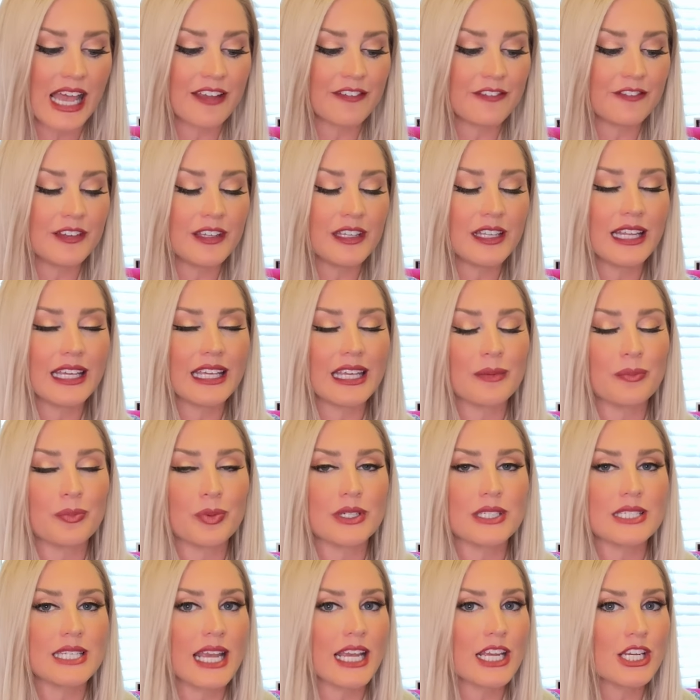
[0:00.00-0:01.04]
I feel like it
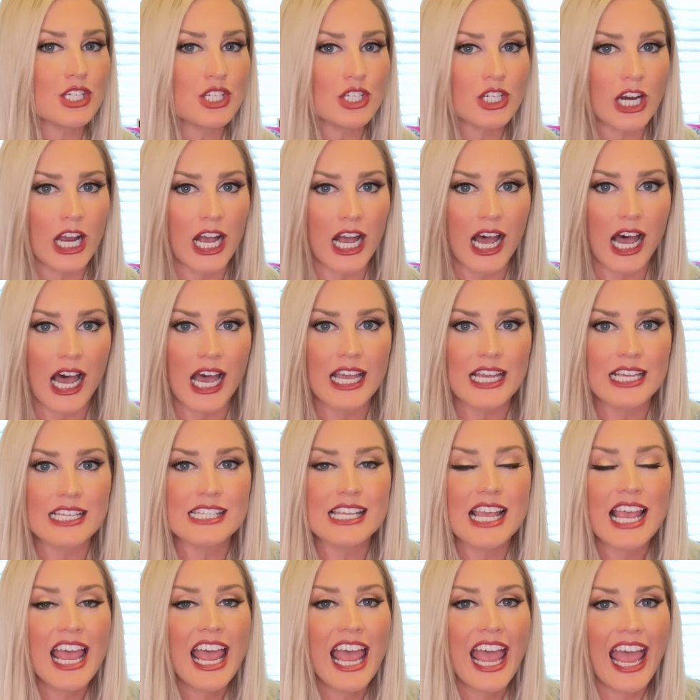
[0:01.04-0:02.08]
protects your eyes
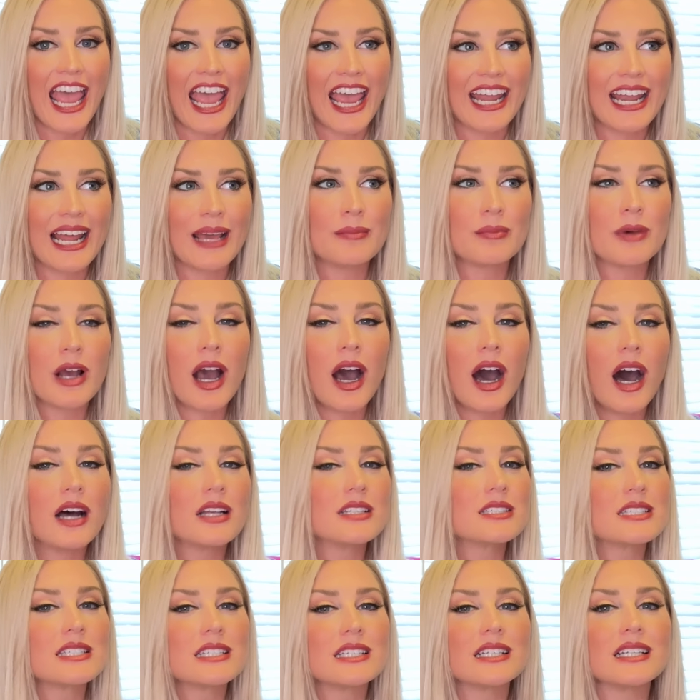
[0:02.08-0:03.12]
and I'm
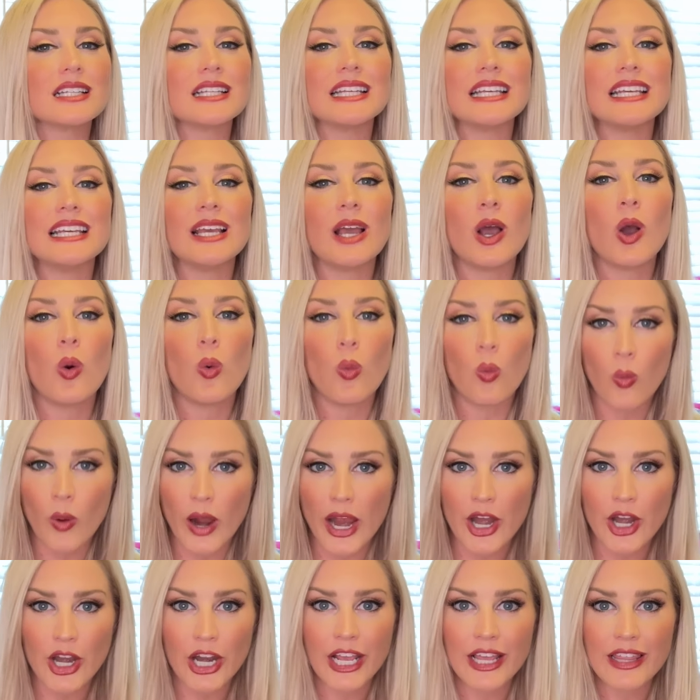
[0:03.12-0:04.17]
constantly
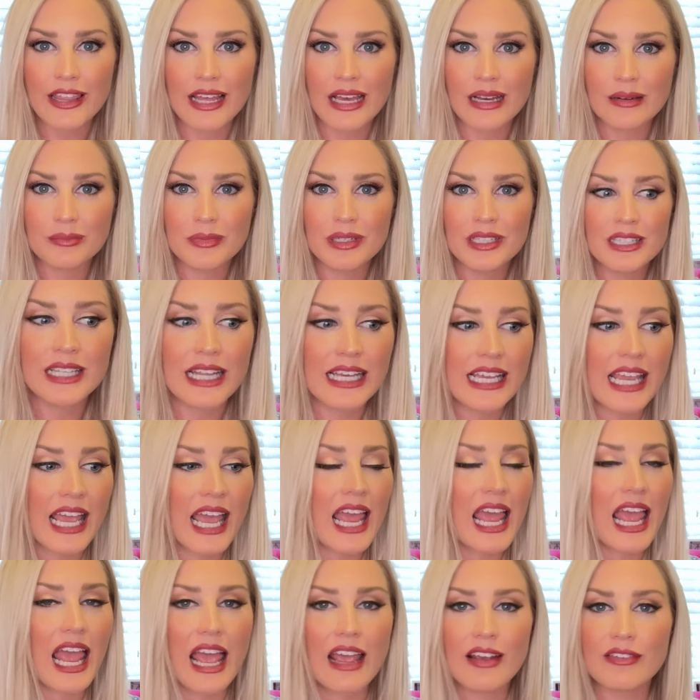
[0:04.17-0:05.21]
wearing them. Like
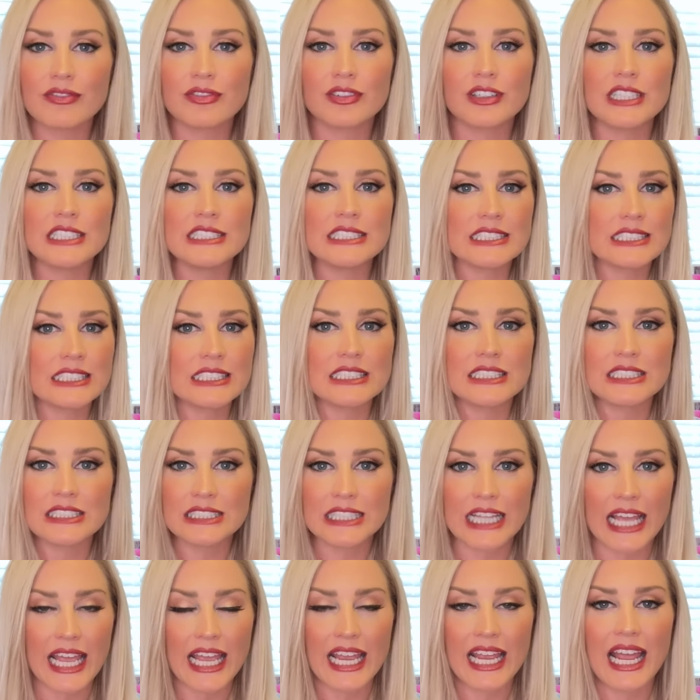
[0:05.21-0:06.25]
every single
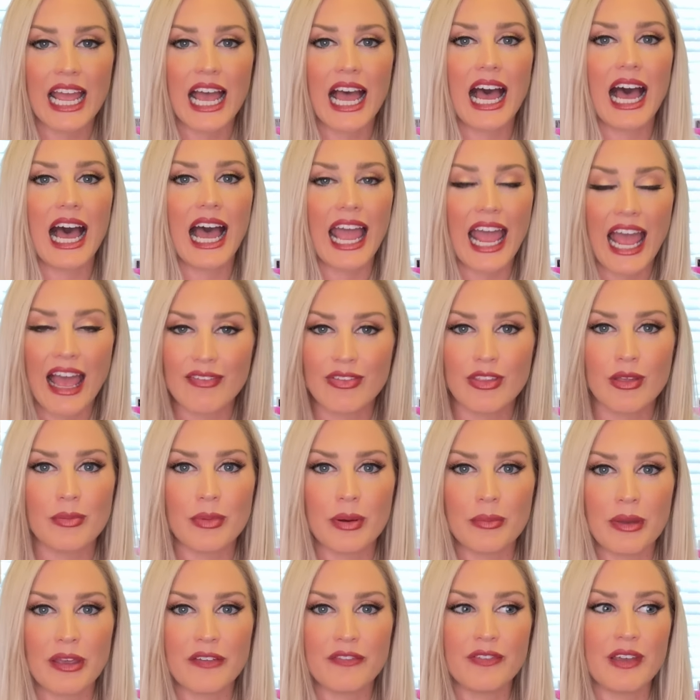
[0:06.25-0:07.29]
day I have them
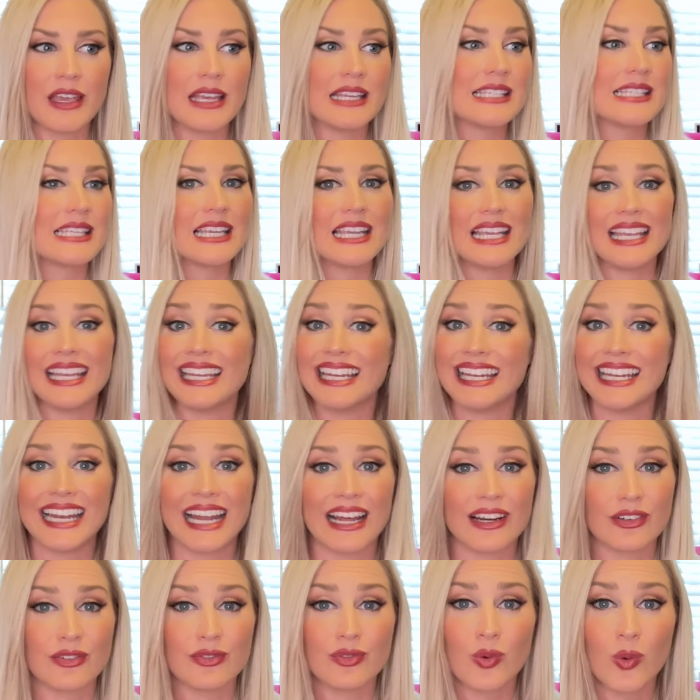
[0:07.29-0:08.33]
on my face in and
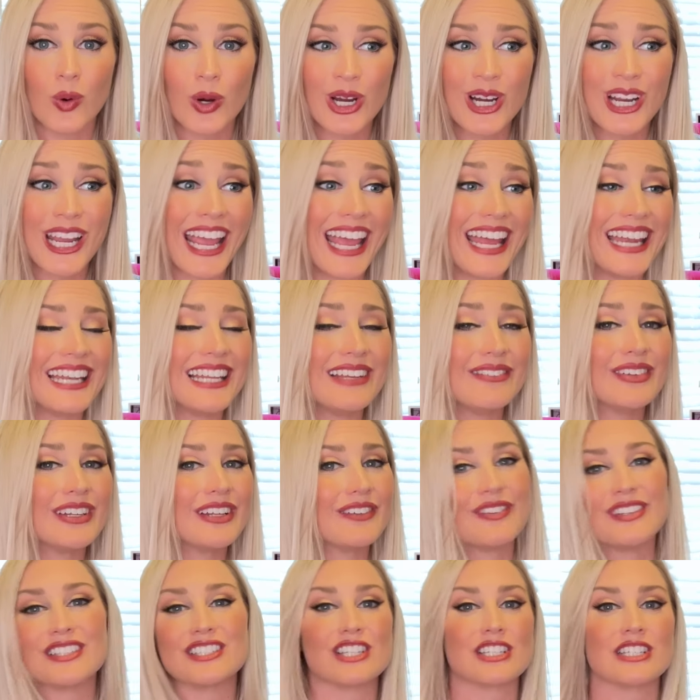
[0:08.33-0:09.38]
out of work. And even
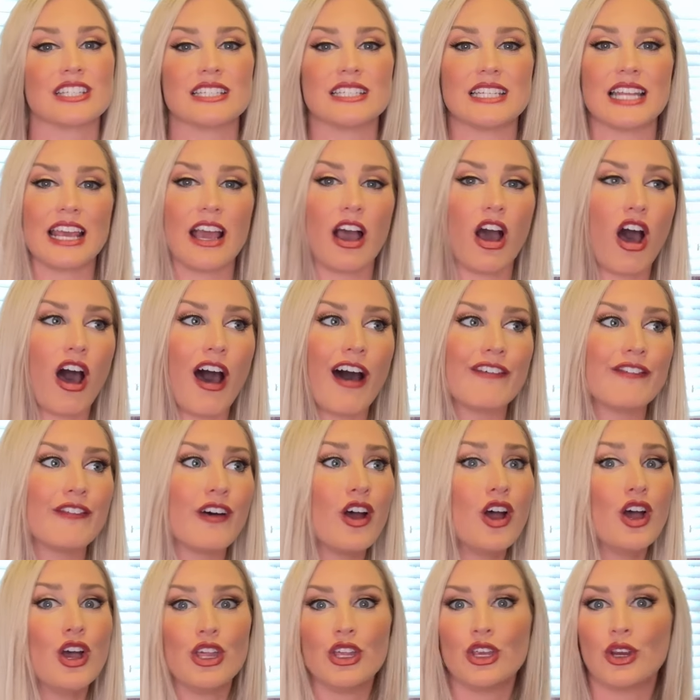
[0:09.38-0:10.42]
if it's just a day off,
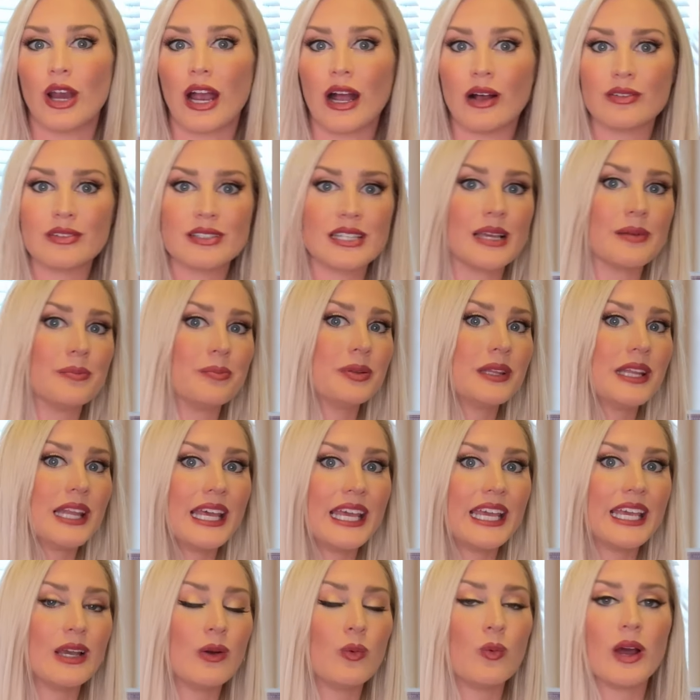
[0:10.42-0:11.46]
you're outside
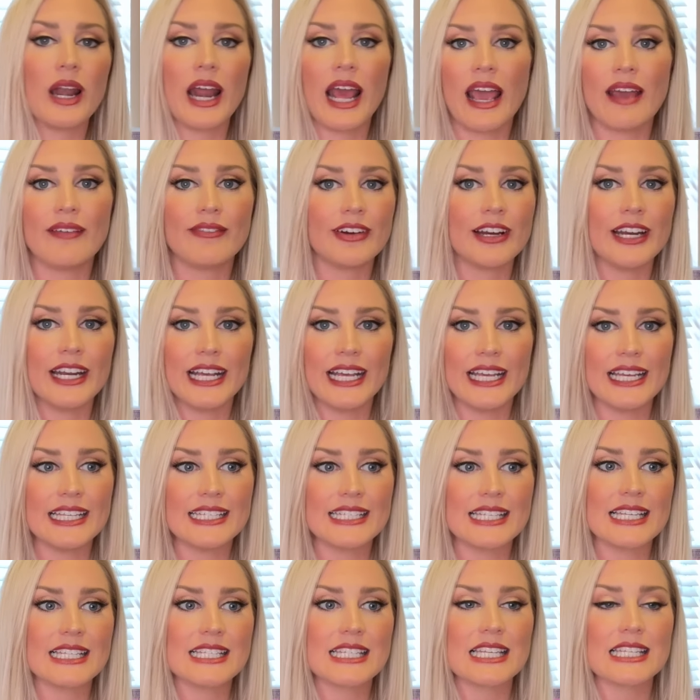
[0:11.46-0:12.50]
playing, whatever it
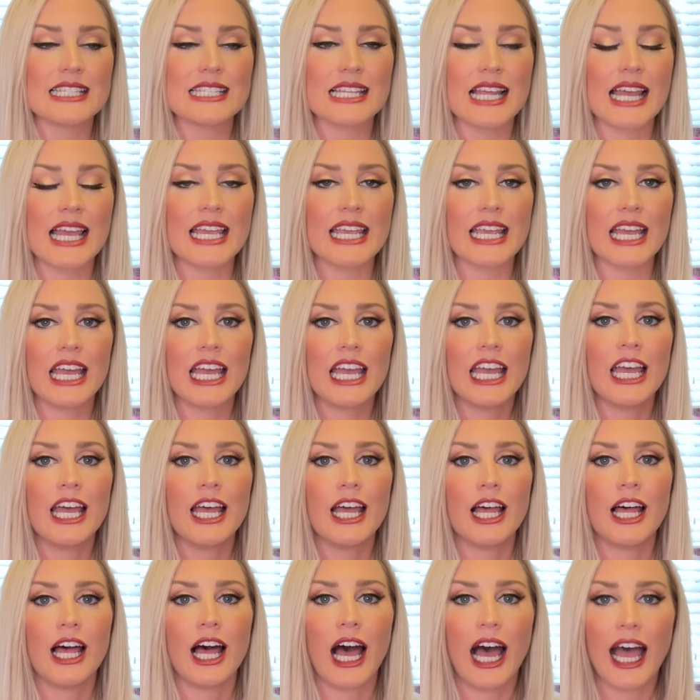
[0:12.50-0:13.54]
is, it's just like
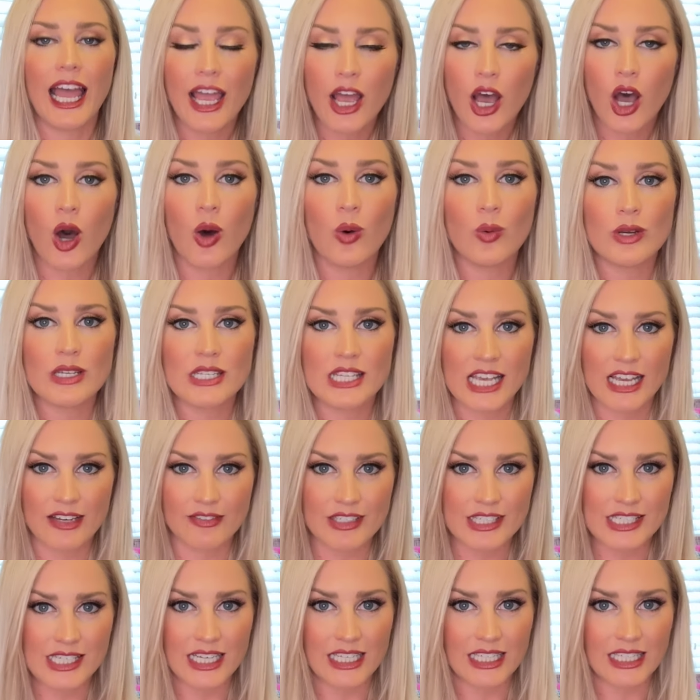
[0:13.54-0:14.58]
I always have
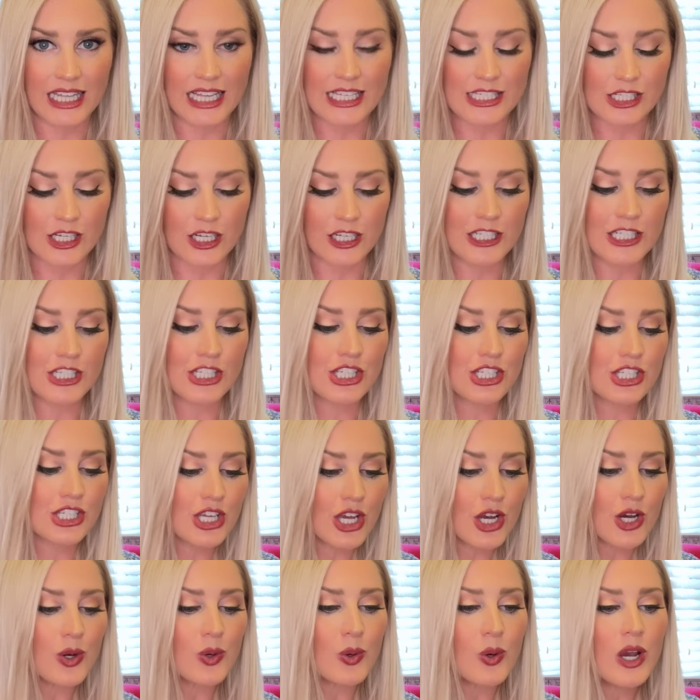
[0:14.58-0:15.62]
a sunglasses on.
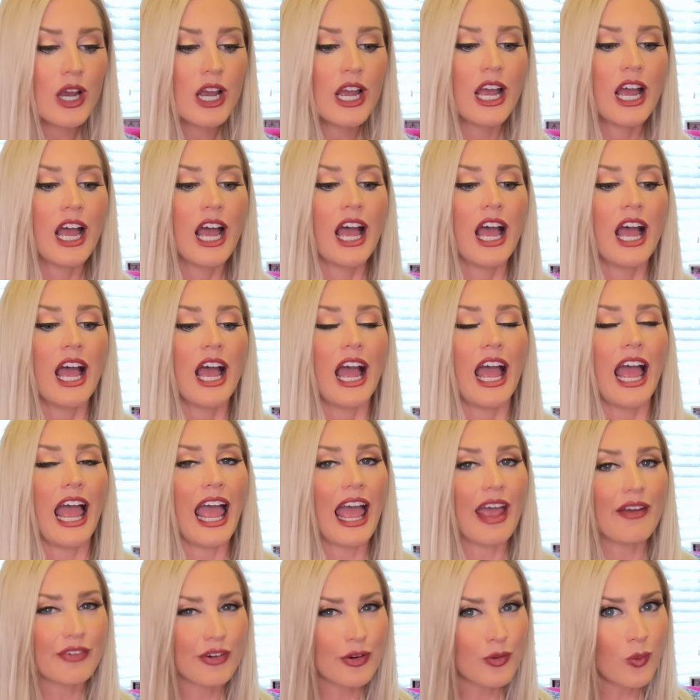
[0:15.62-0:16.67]
So
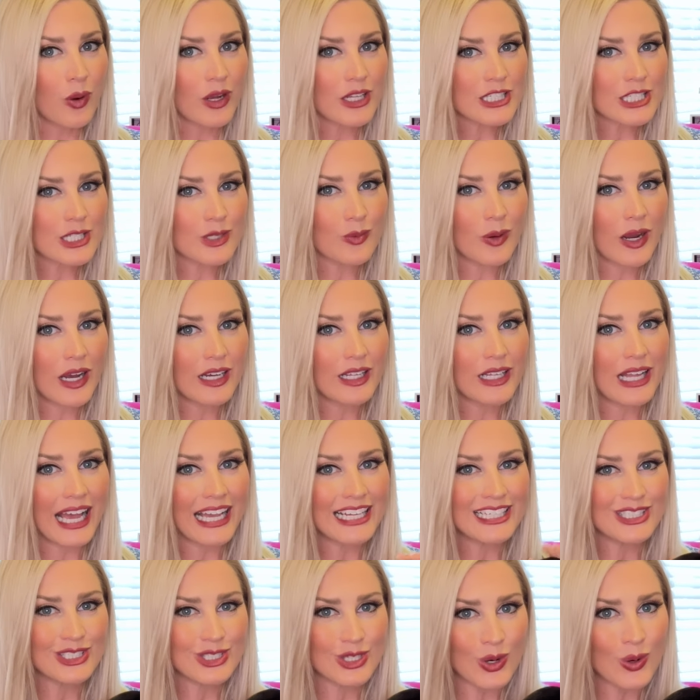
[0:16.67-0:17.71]
Every once in a while, I
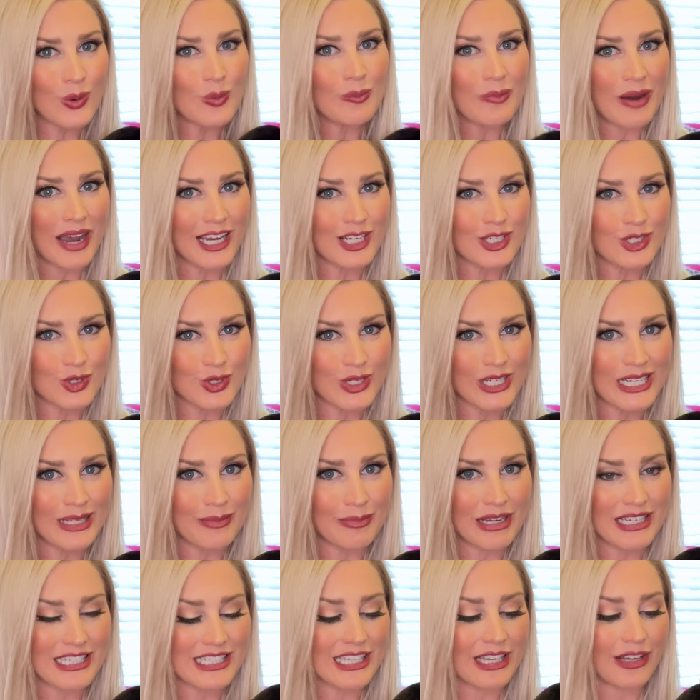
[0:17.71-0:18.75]
don't mind treating
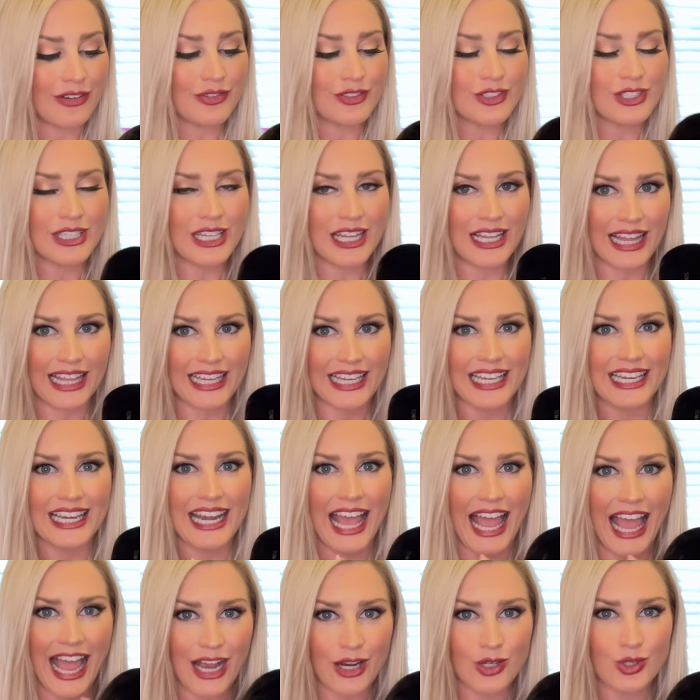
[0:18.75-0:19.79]
myself to like an
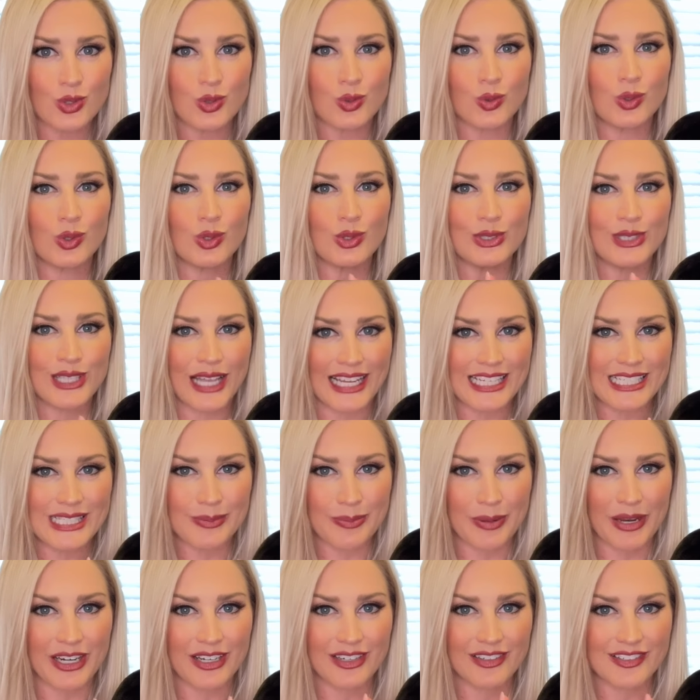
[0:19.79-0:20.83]
actual nice
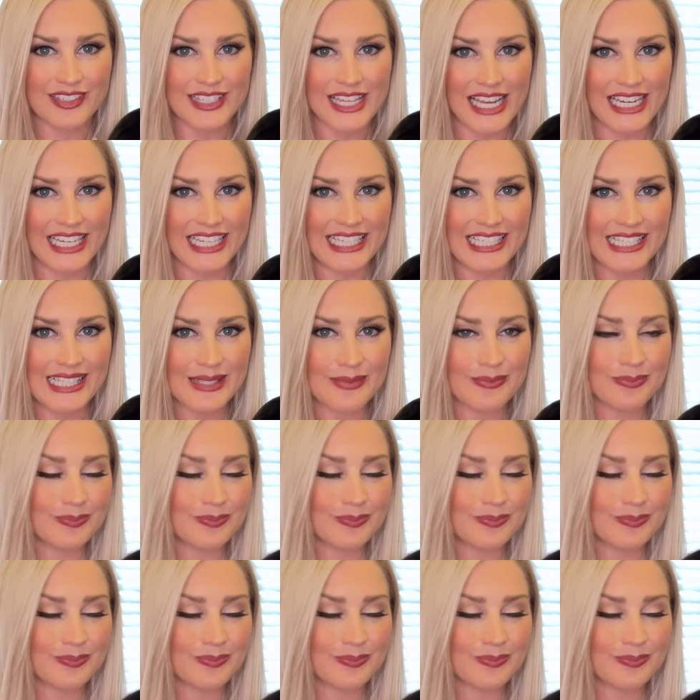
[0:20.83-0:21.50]
pair of sunnies.